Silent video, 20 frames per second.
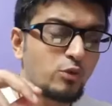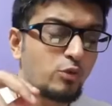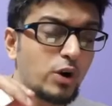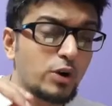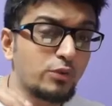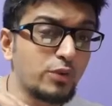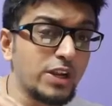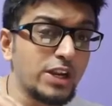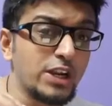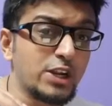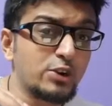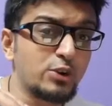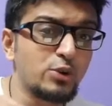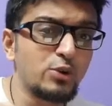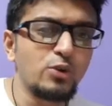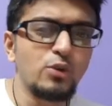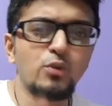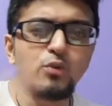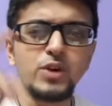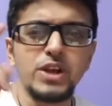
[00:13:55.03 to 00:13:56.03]
So what we
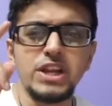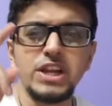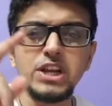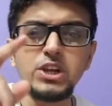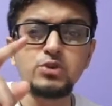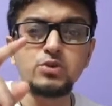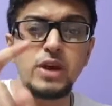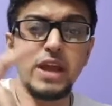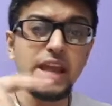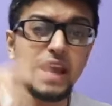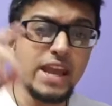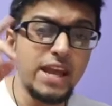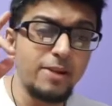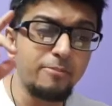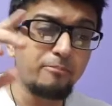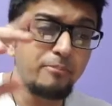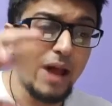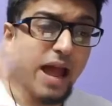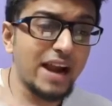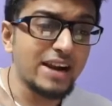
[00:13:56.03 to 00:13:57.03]
need to do, we need to
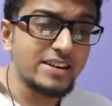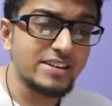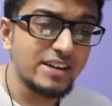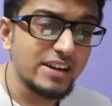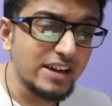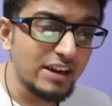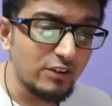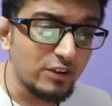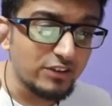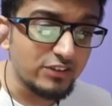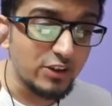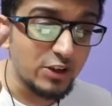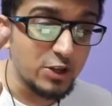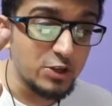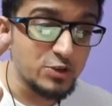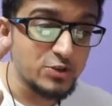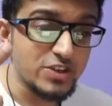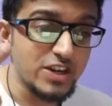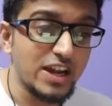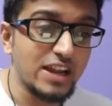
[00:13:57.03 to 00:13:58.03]
again backtrack our
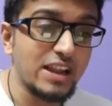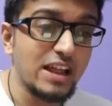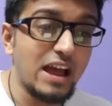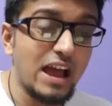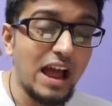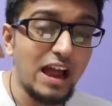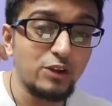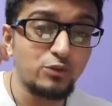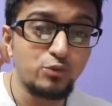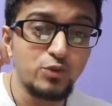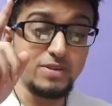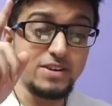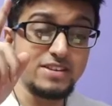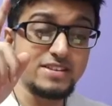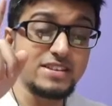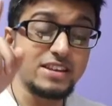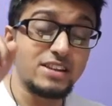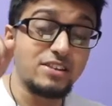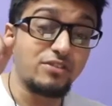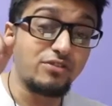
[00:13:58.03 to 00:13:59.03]
solution,
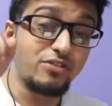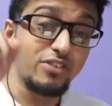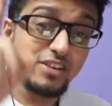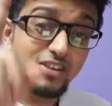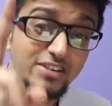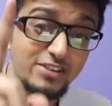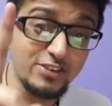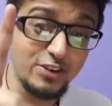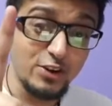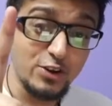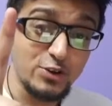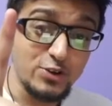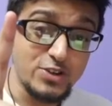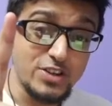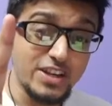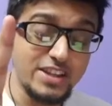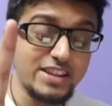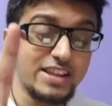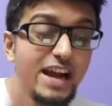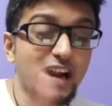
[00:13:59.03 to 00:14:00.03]
which means that the first
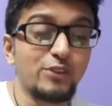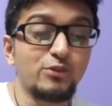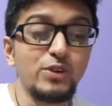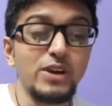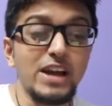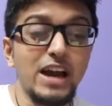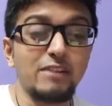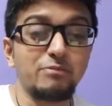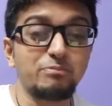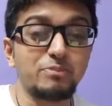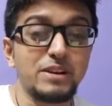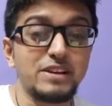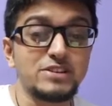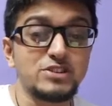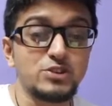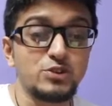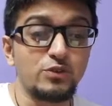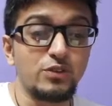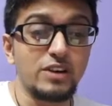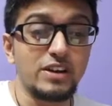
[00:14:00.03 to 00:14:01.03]
solution that we
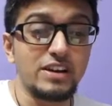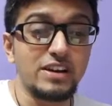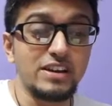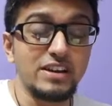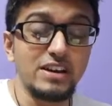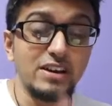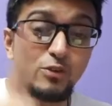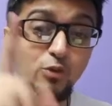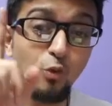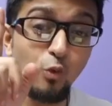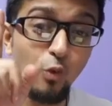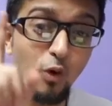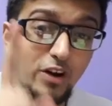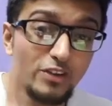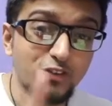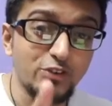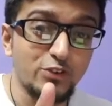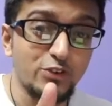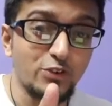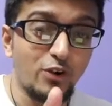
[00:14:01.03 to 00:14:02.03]
have placed over here
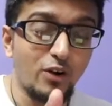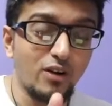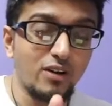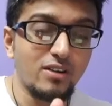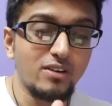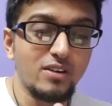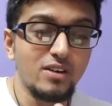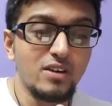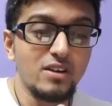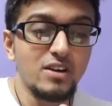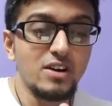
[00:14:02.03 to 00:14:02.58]
was wrong.